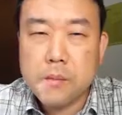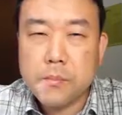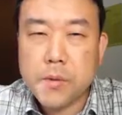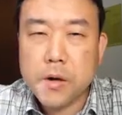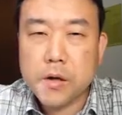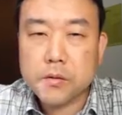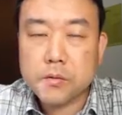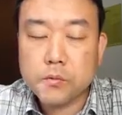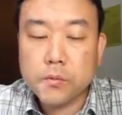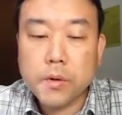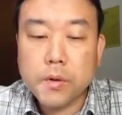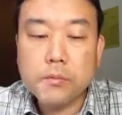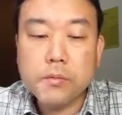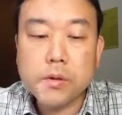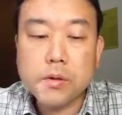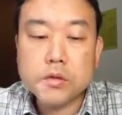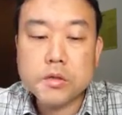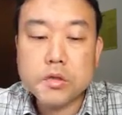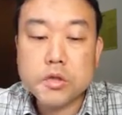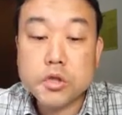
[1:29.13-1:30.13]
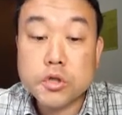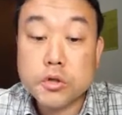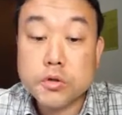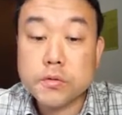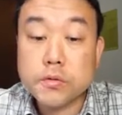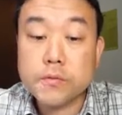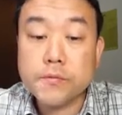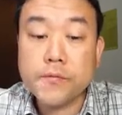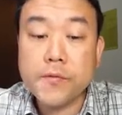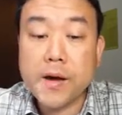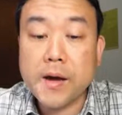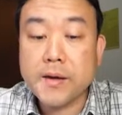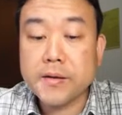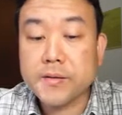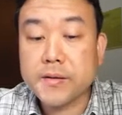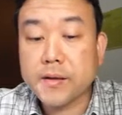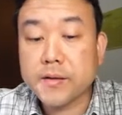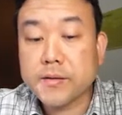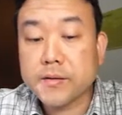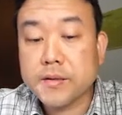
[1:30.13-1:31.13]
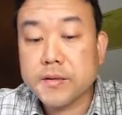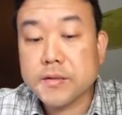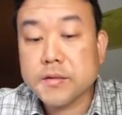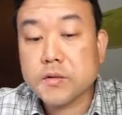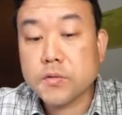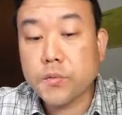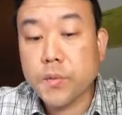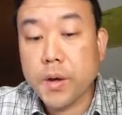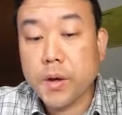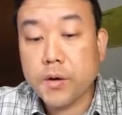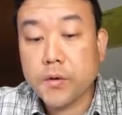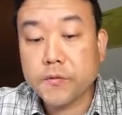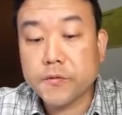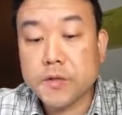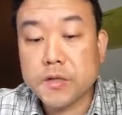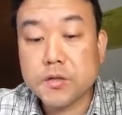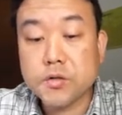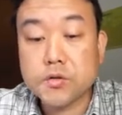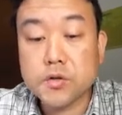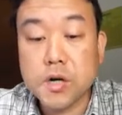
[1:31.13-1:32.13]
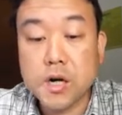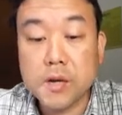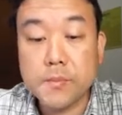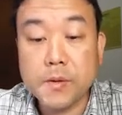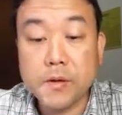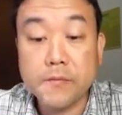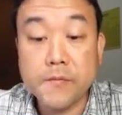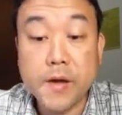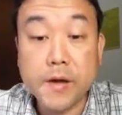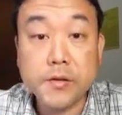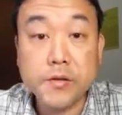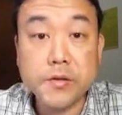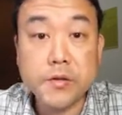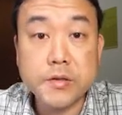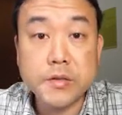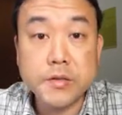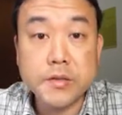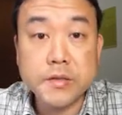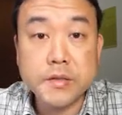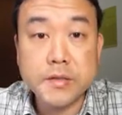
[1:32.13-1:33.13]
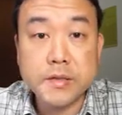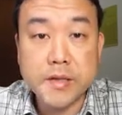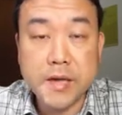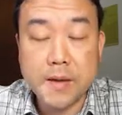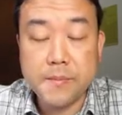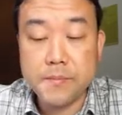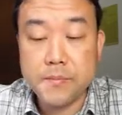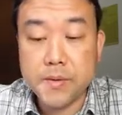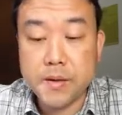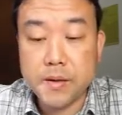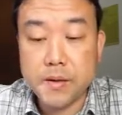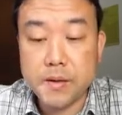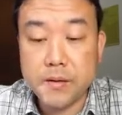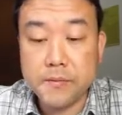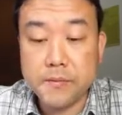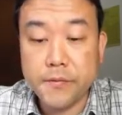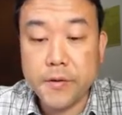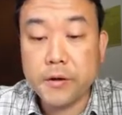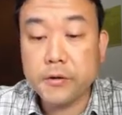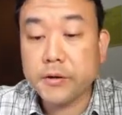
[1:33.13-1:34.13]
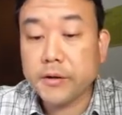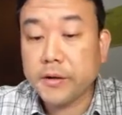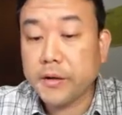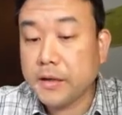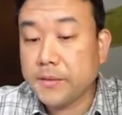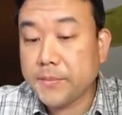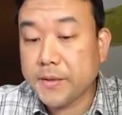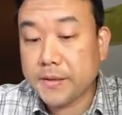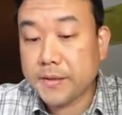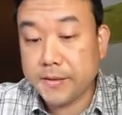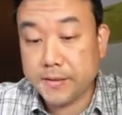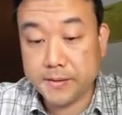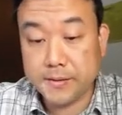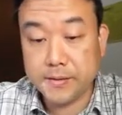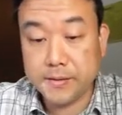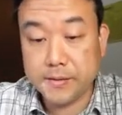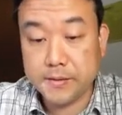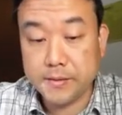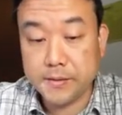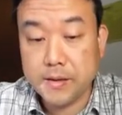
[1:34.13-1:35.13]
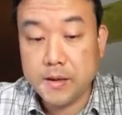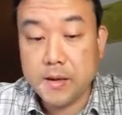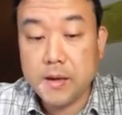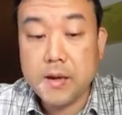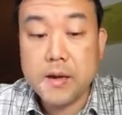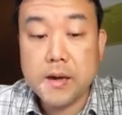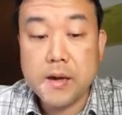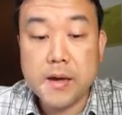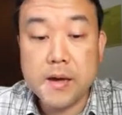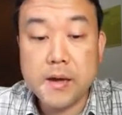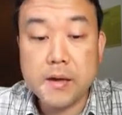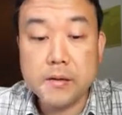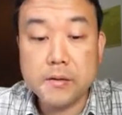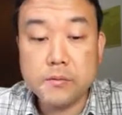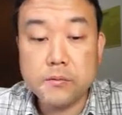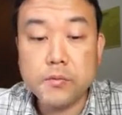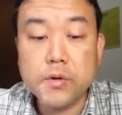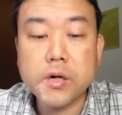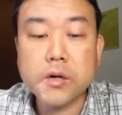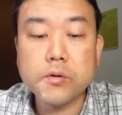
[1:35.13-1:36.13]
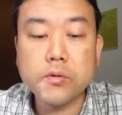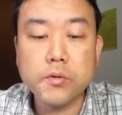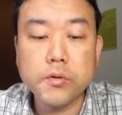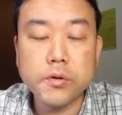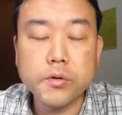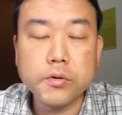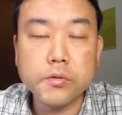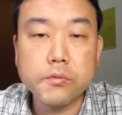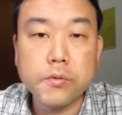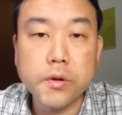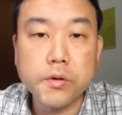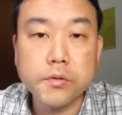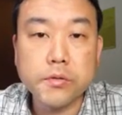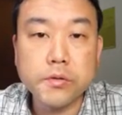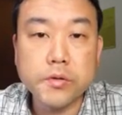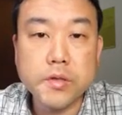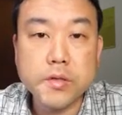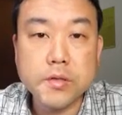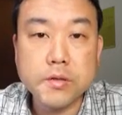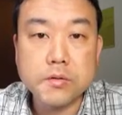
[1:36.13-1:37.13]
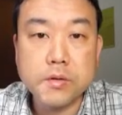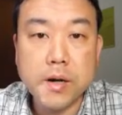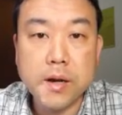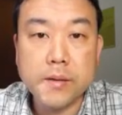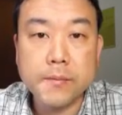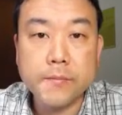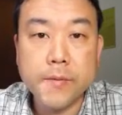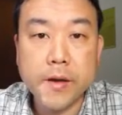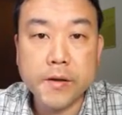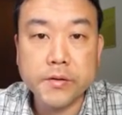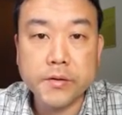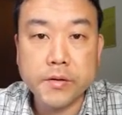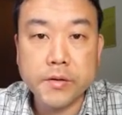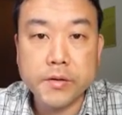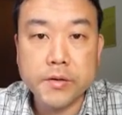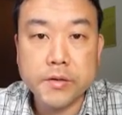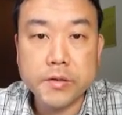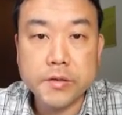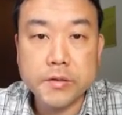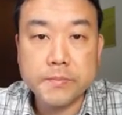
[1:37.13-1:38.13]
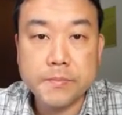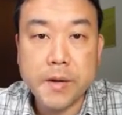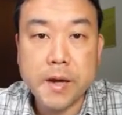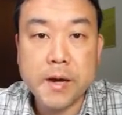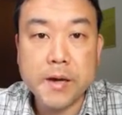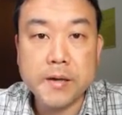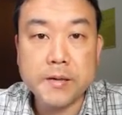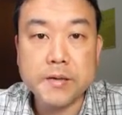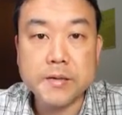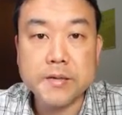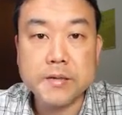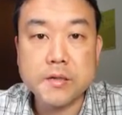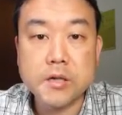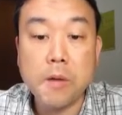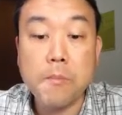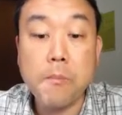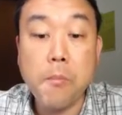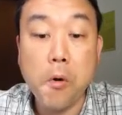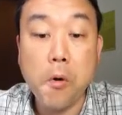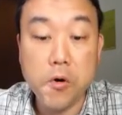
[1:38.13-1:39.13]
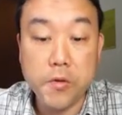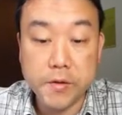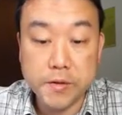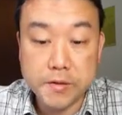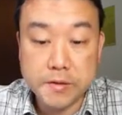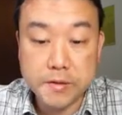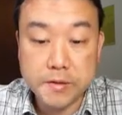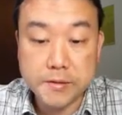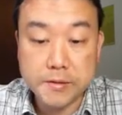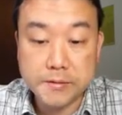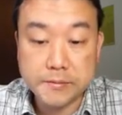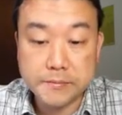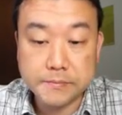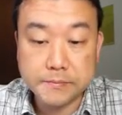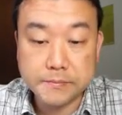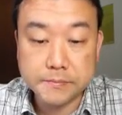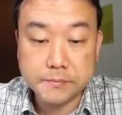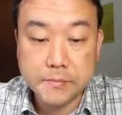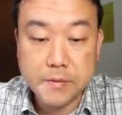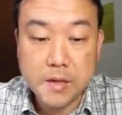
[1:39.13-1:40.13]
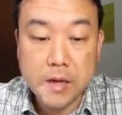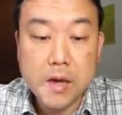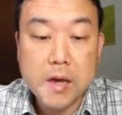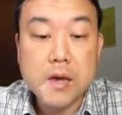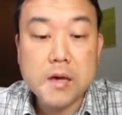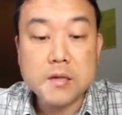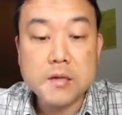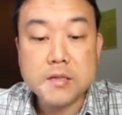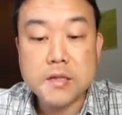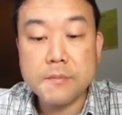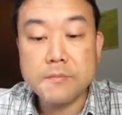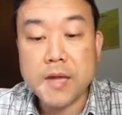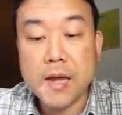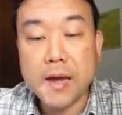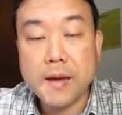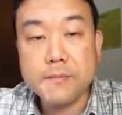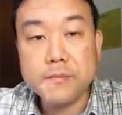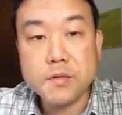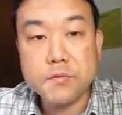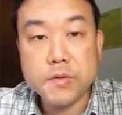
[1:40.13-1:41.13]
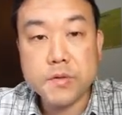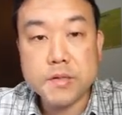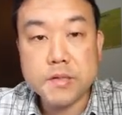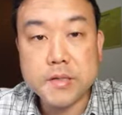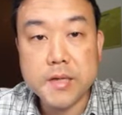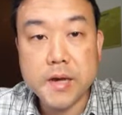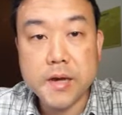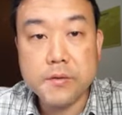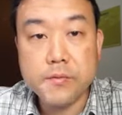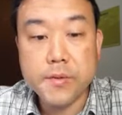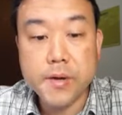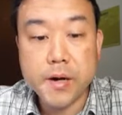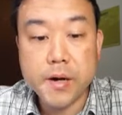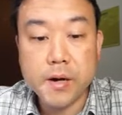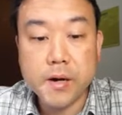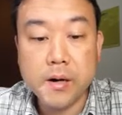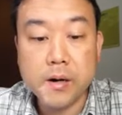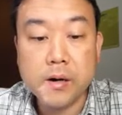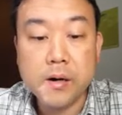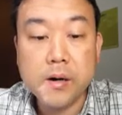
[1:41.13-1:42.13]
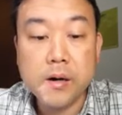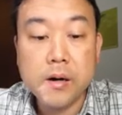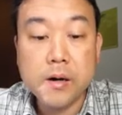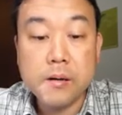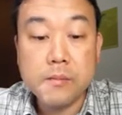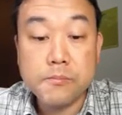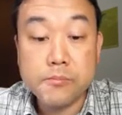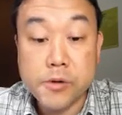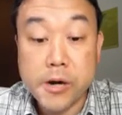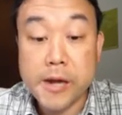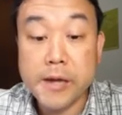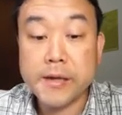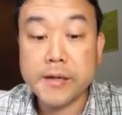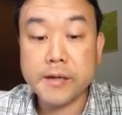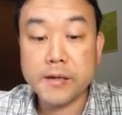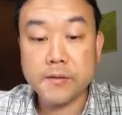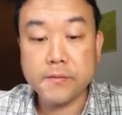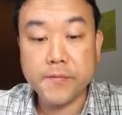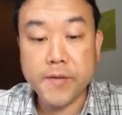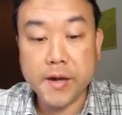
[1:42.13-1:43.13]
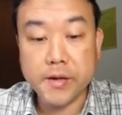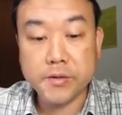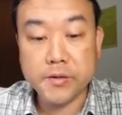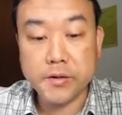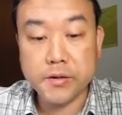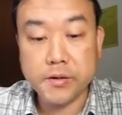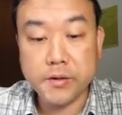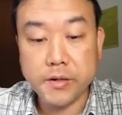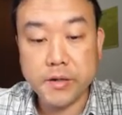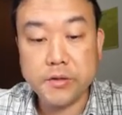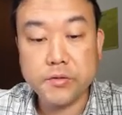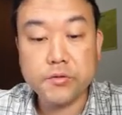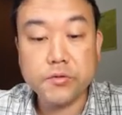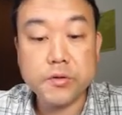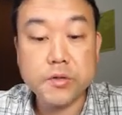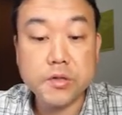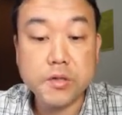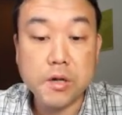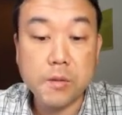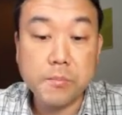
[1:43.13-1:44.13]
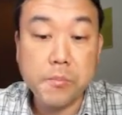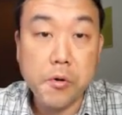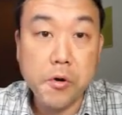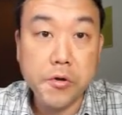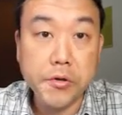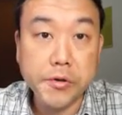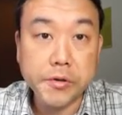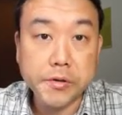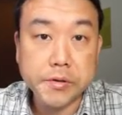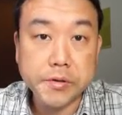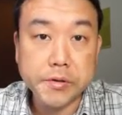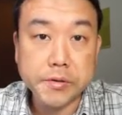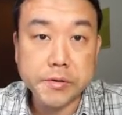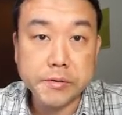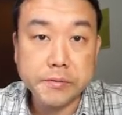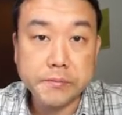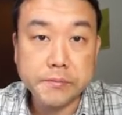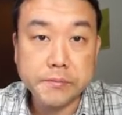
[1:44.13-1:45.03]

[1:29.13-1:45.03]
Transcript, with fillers: But we will soon find that this way of describing vectors can be very limiting. And we are going to want to describe vectors by its components. Sometimes we say we are breaking vector into its component